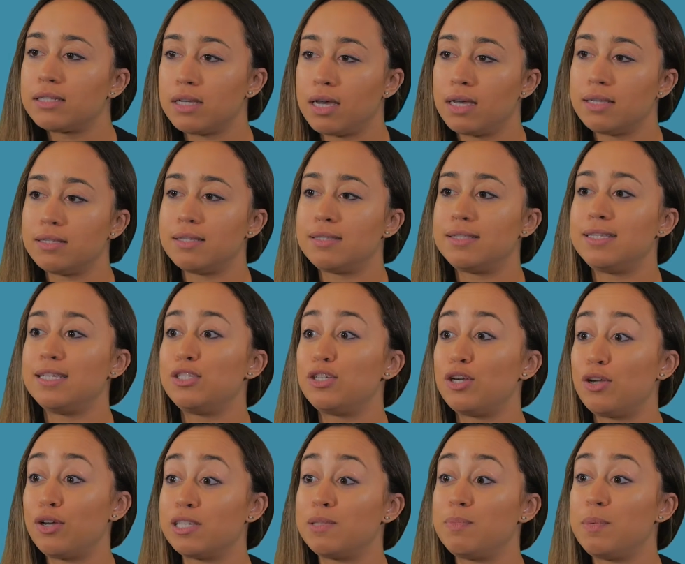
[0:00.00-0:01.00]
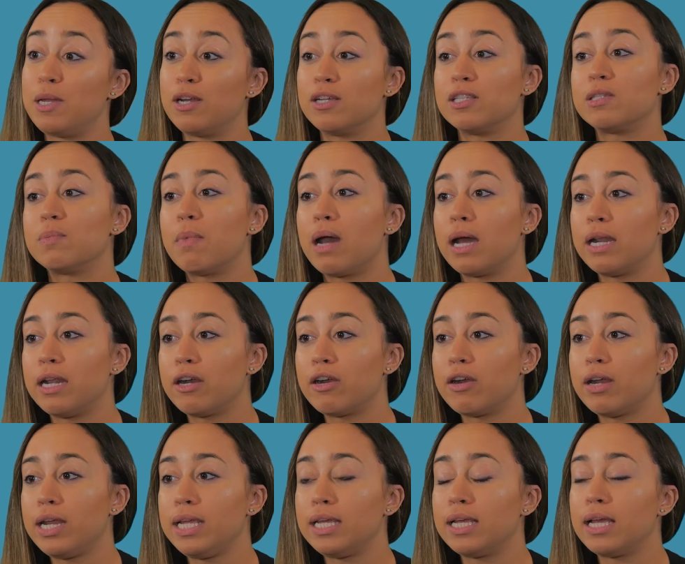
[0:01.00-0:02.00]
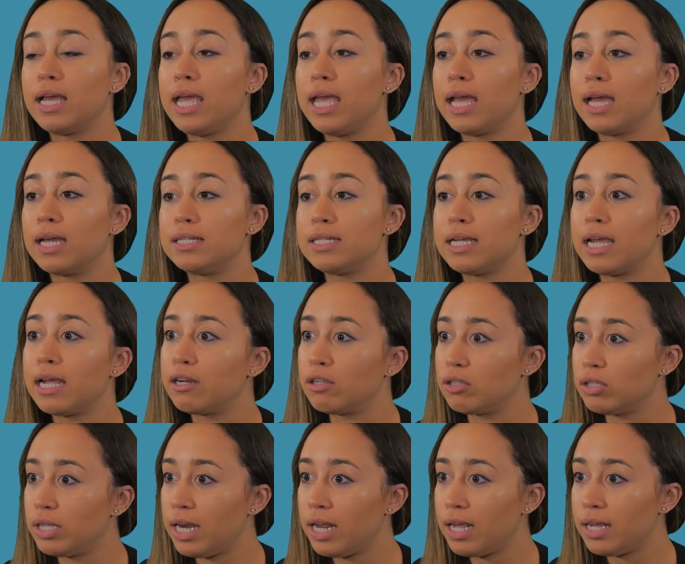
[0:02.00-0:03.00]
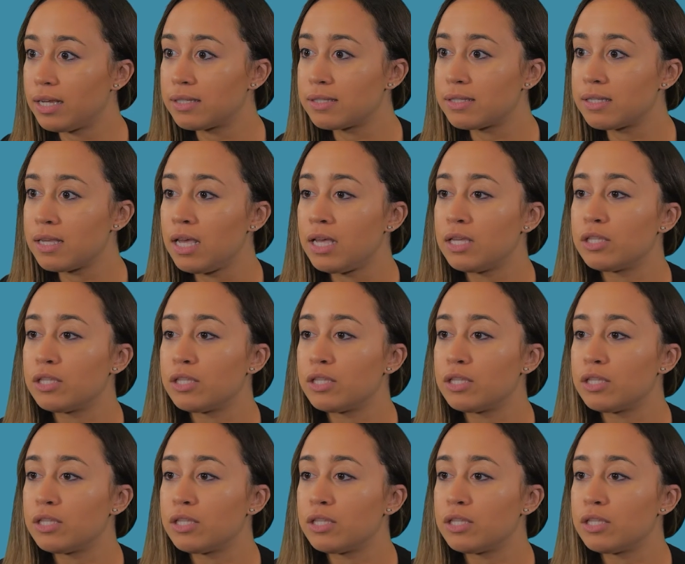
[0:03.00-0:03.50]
does is digital experience monitoring and analytics.